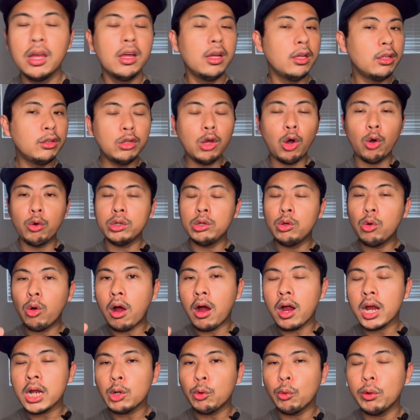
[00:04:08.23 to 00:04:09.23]
No, you
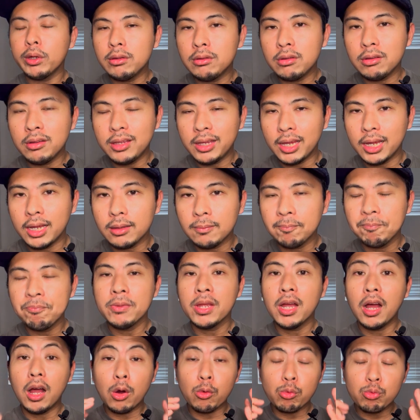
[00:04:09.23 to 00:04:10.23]
are going to get
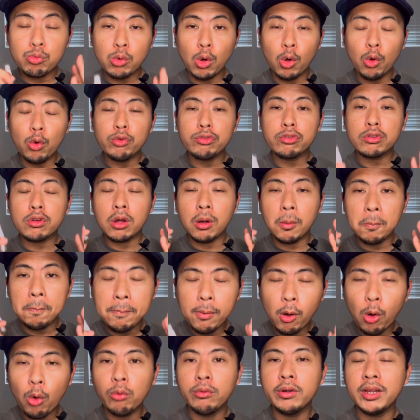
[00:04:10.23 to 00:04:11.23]
a rose
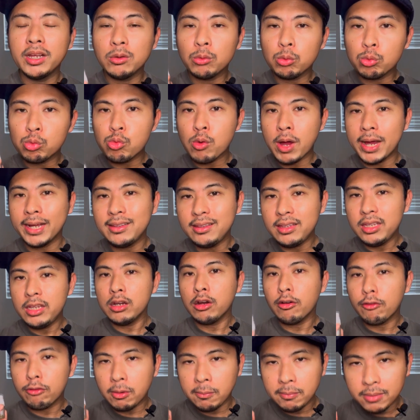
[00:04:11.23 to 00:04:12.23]
component right here
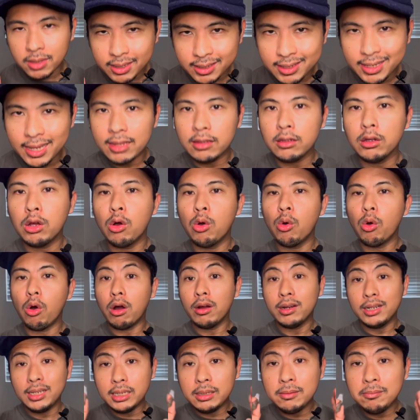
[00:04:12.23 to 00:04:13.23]
from the get-go
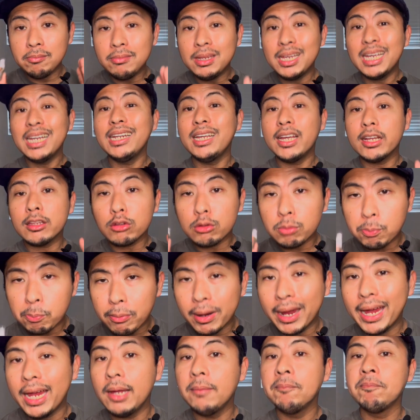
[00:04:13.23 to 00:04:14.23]
on immediate
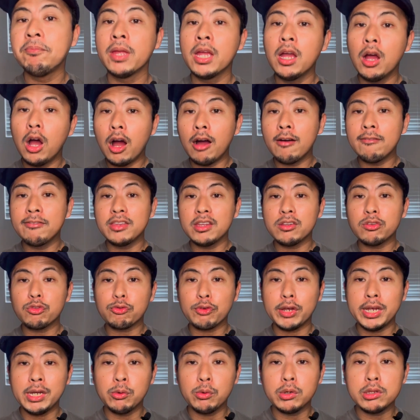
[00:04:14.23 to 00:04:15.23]
spray of this
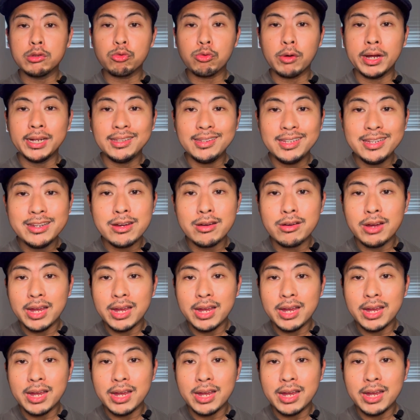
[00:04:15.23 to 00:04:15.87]
fragrance right here.